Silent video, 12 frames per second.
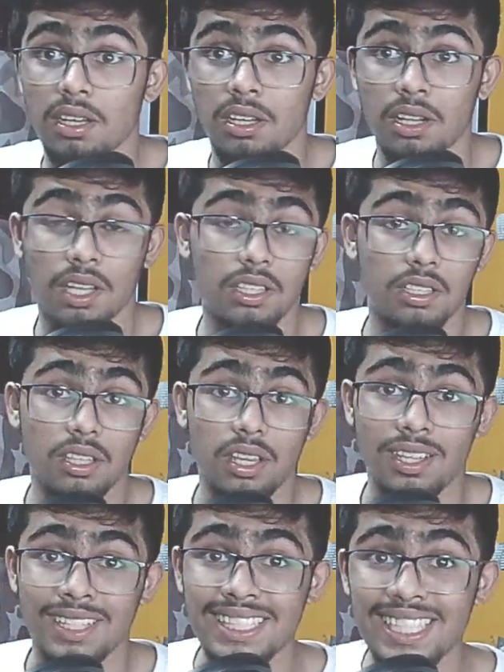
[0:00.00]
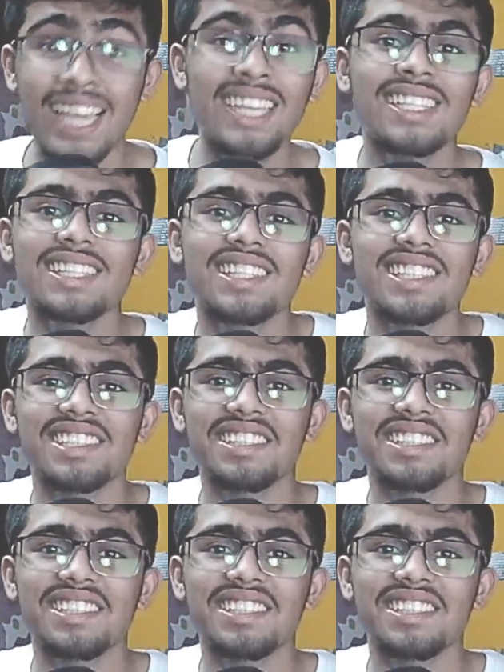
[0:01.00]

like in science,